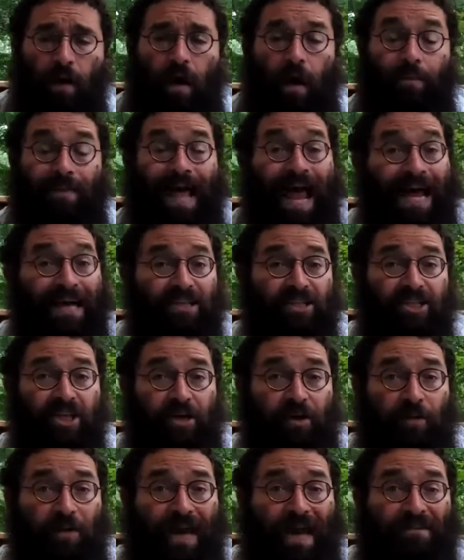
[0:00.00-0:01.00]
Last
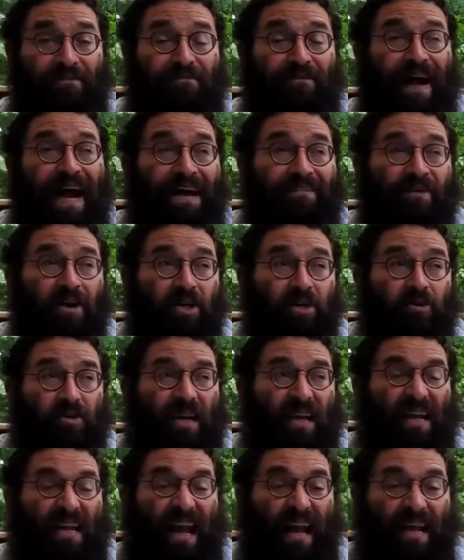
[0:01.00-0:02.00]
year we had
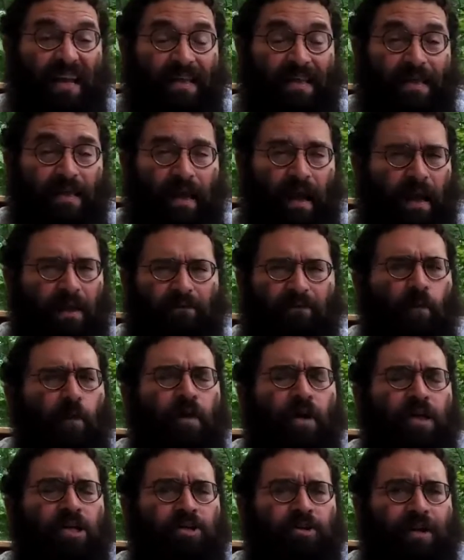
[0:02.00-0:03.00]

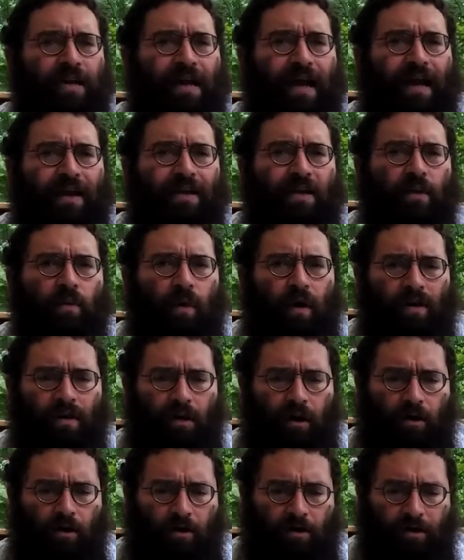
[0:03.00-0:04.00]
491
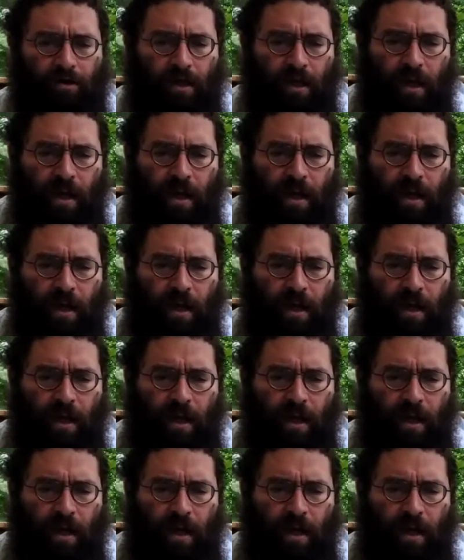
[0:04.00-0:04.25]
donors.